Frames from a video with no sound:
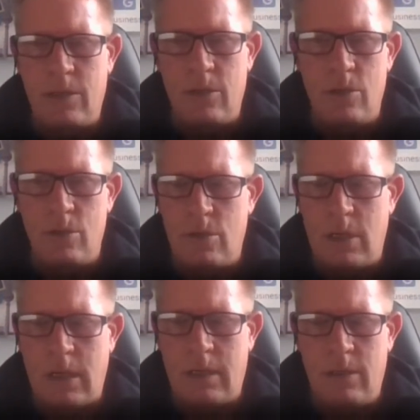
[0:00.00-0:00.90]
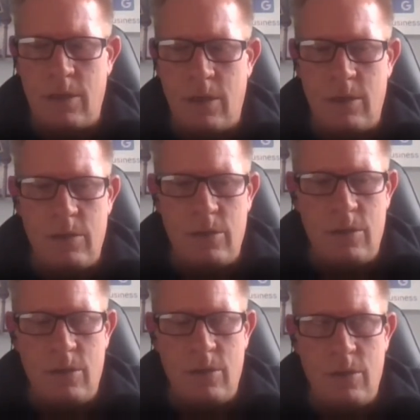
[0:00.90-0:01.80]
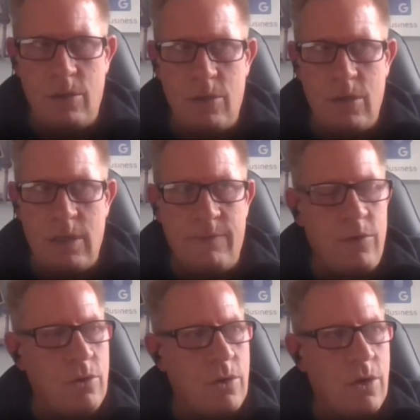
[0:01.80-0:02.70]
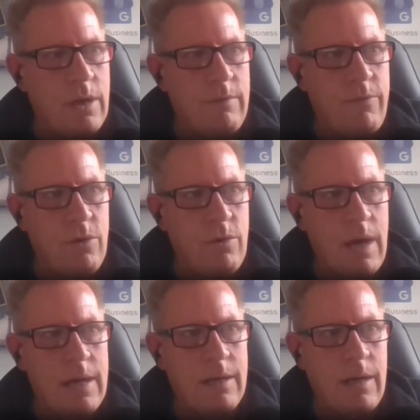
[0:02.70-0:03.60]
you, you know, if you if you had a